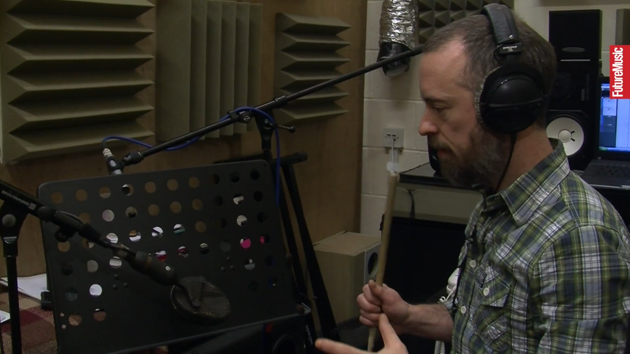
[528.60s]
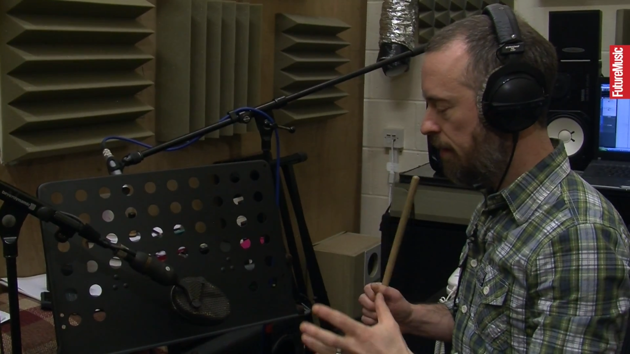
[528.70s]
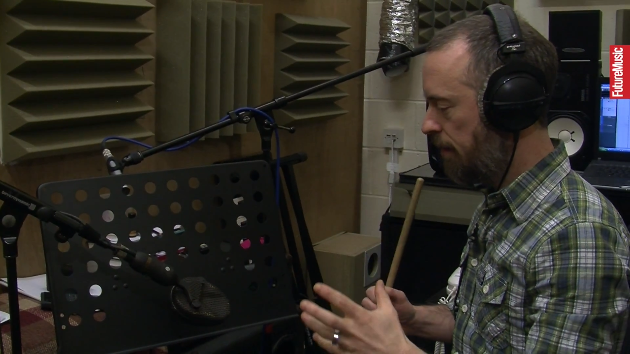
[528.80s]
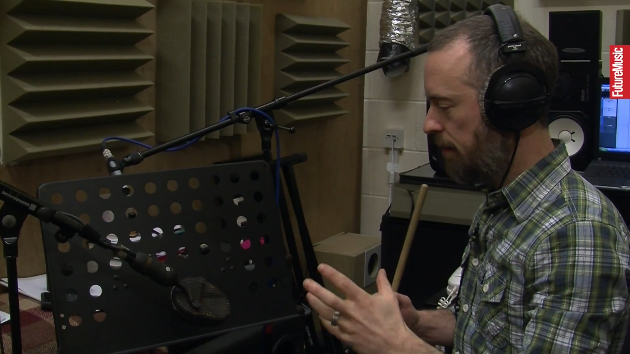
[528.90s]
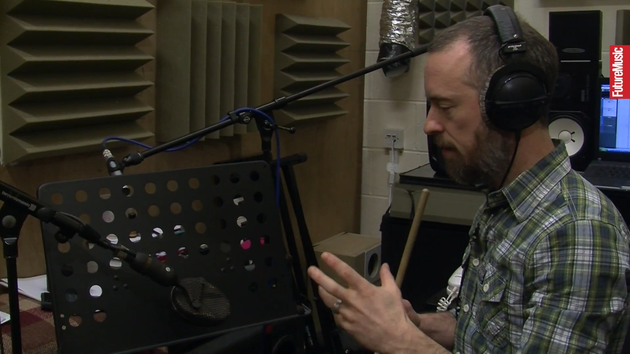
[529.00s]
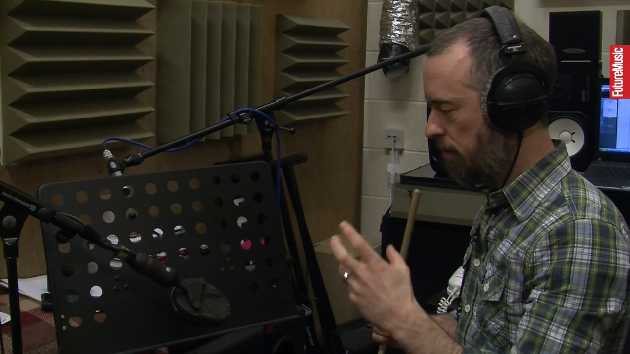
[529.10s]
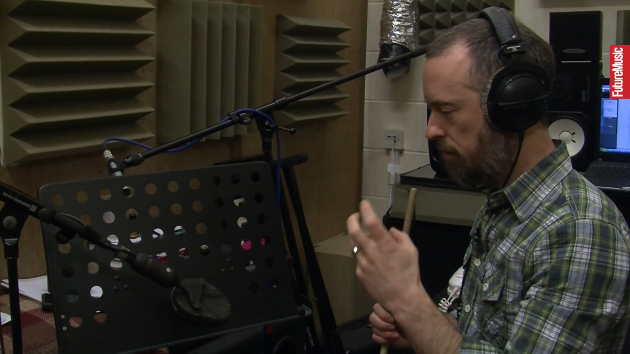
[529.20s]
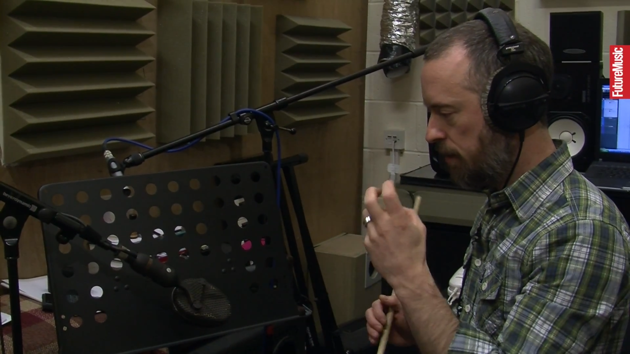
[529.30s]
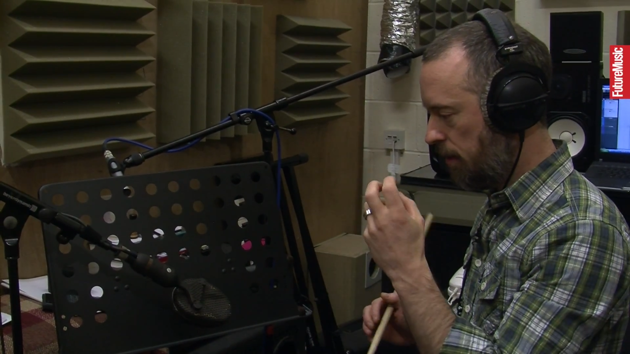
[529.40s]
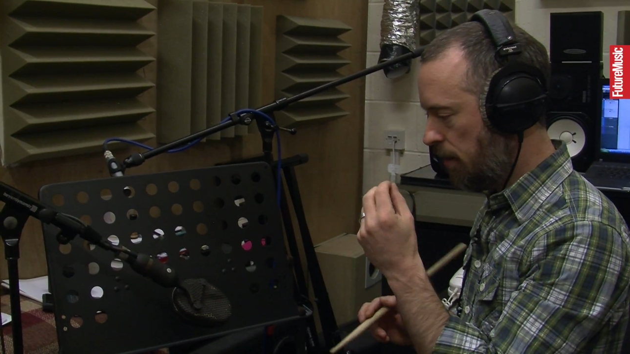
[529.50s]

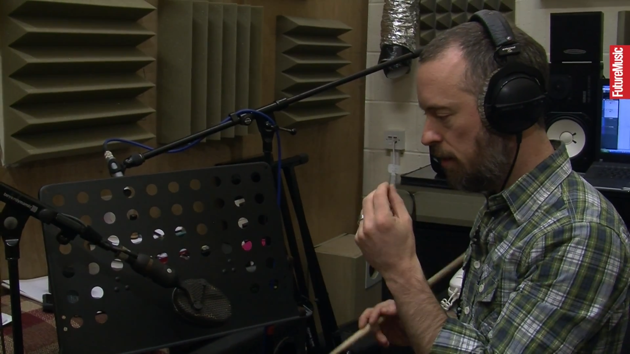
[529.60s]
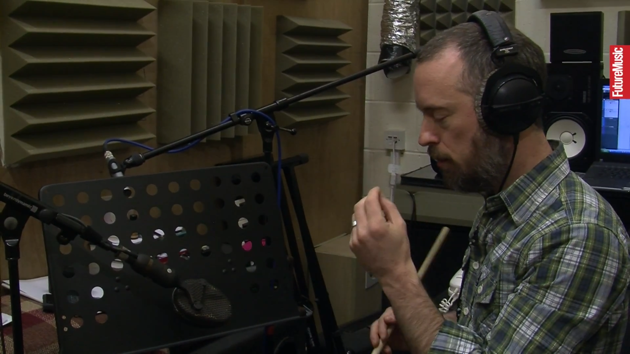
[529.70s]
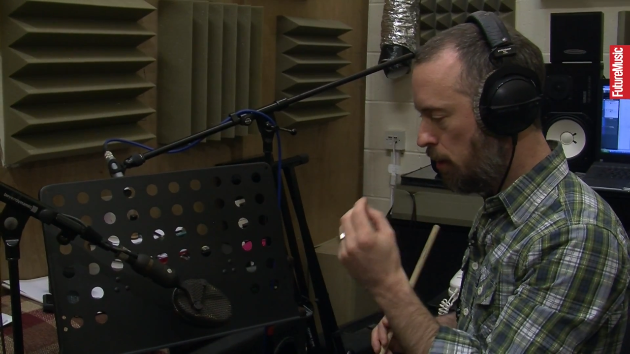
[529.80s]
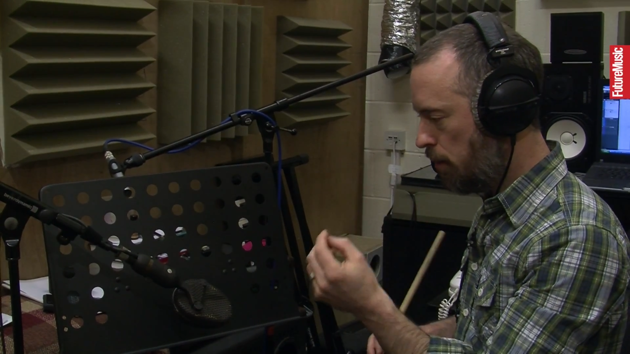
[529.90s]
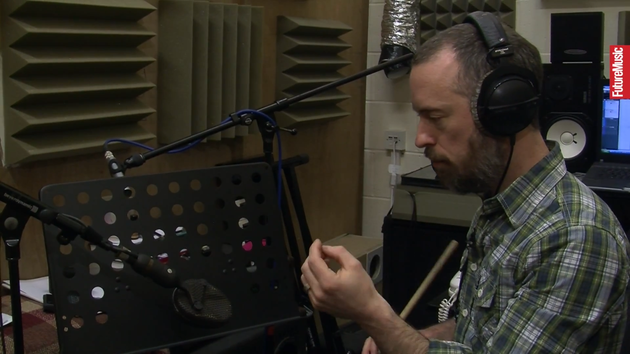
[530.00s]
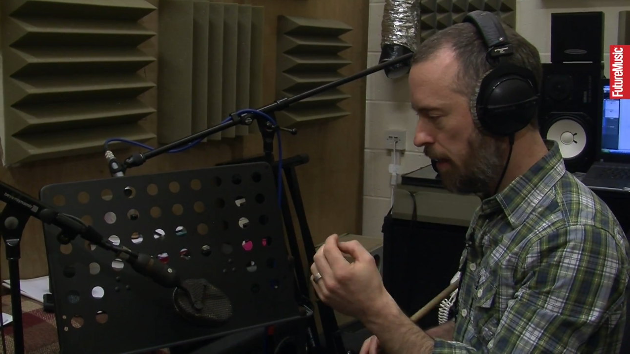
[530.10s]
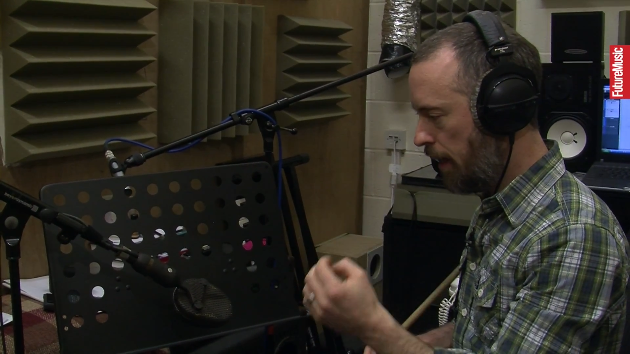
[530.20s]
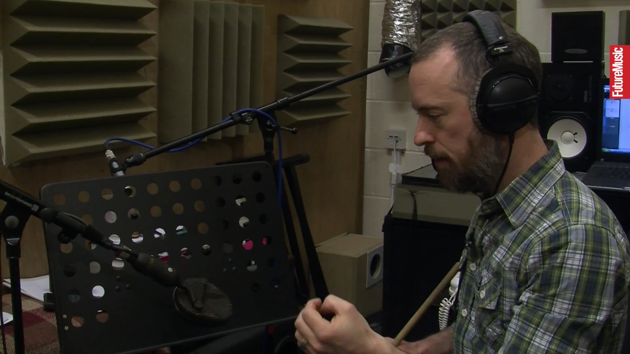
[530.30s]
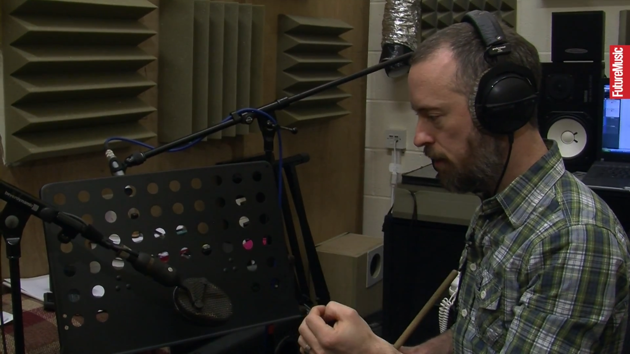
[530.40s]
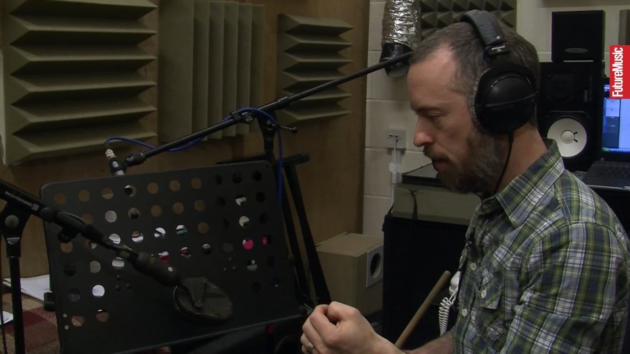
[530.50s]
there's a low
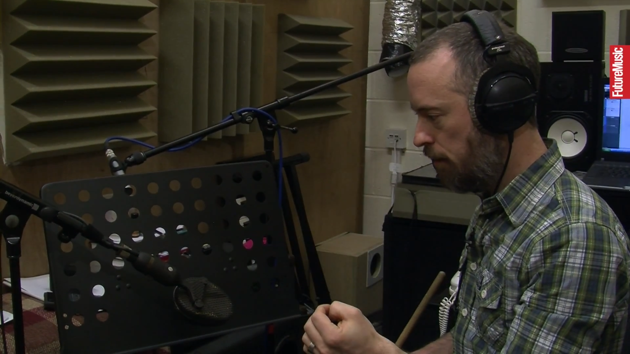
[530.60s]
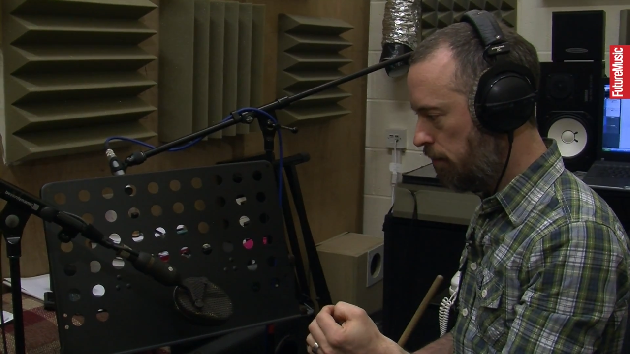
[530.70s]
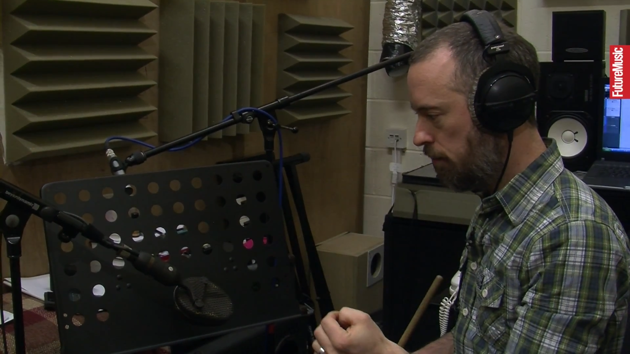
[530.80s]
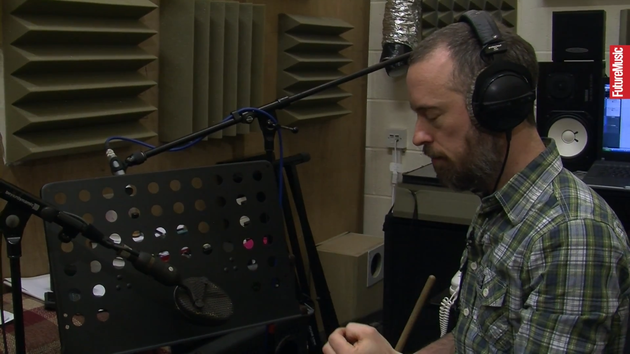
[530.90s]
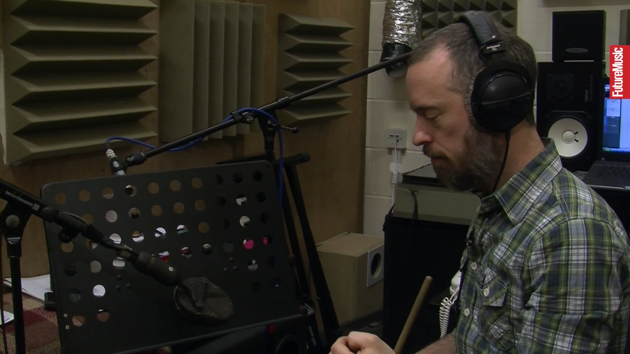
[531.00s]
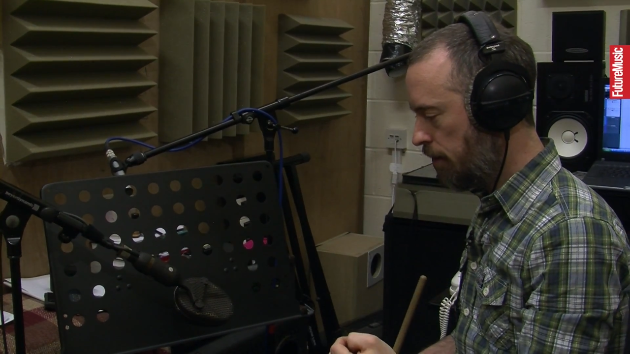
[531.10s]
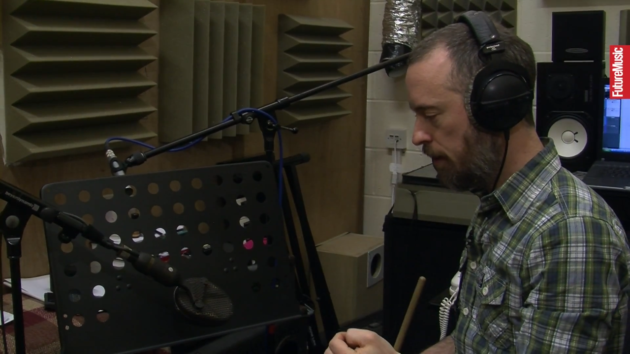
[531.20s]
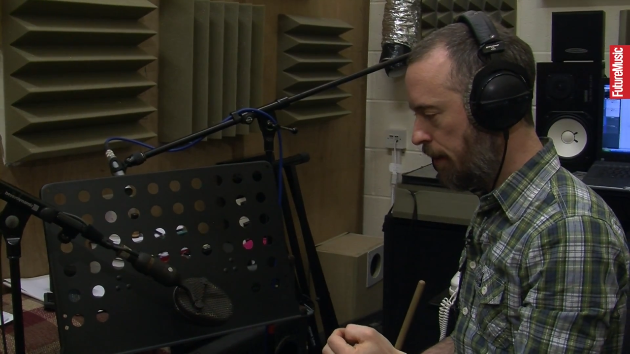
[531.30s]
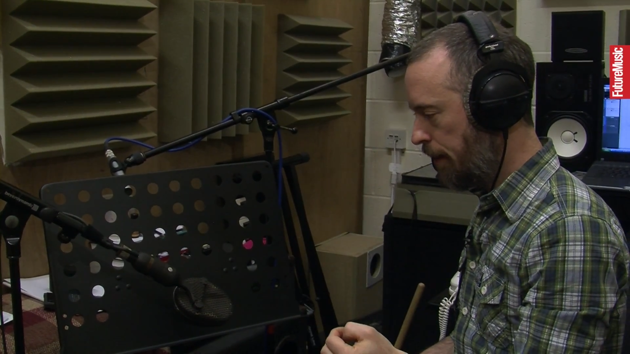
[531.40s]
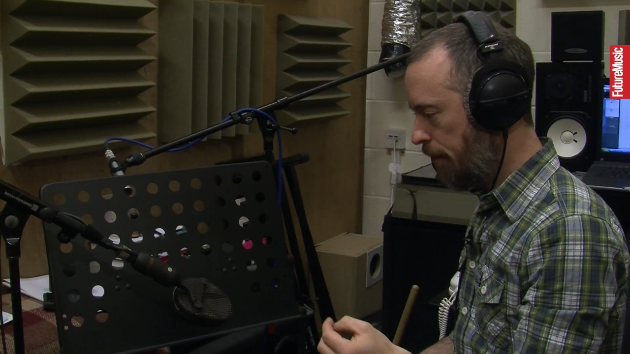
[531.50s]
ringing tone
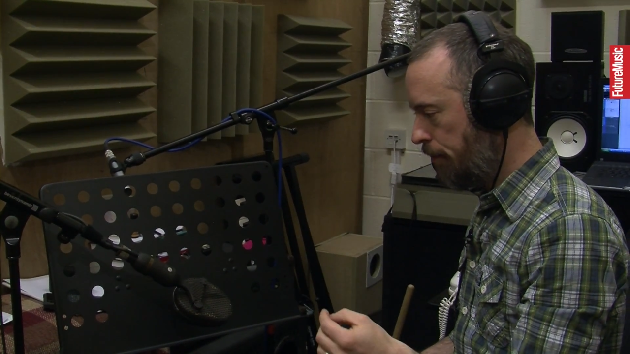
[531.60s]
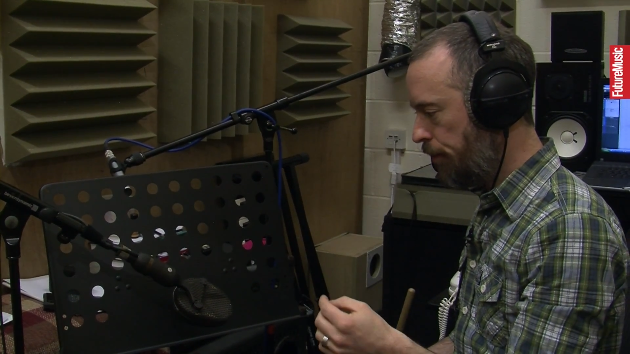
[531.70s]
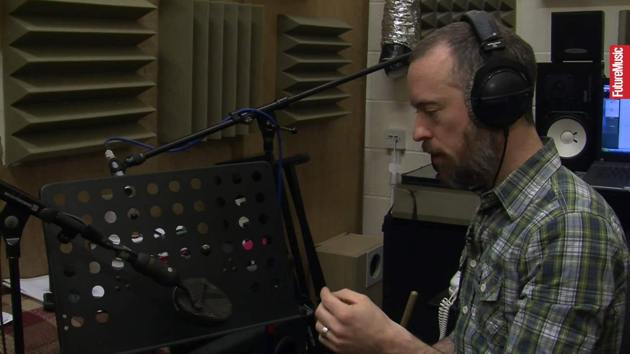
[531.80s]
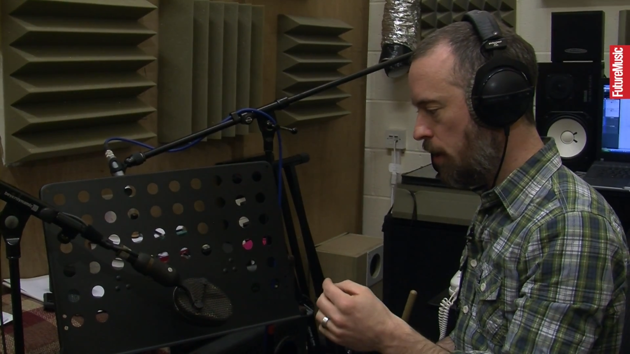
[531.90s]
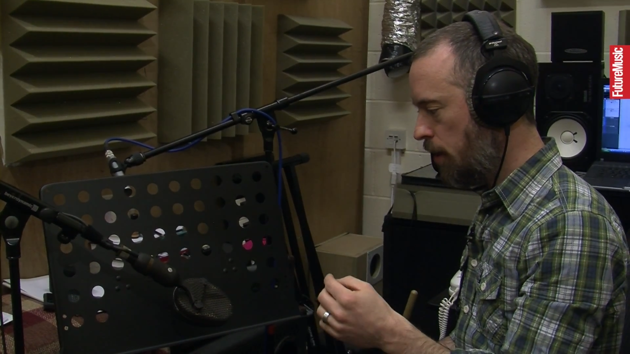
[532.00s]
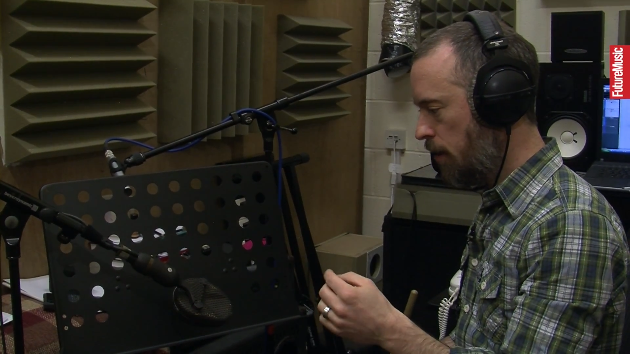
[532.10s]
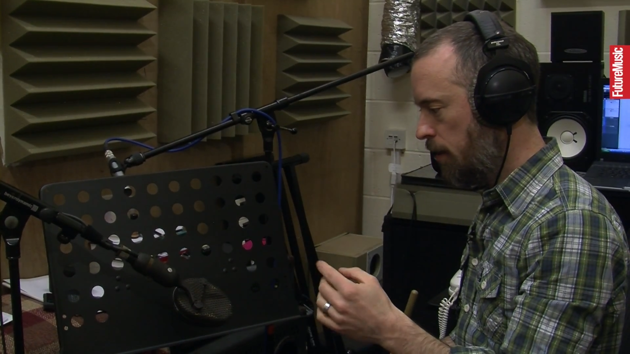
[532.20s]
that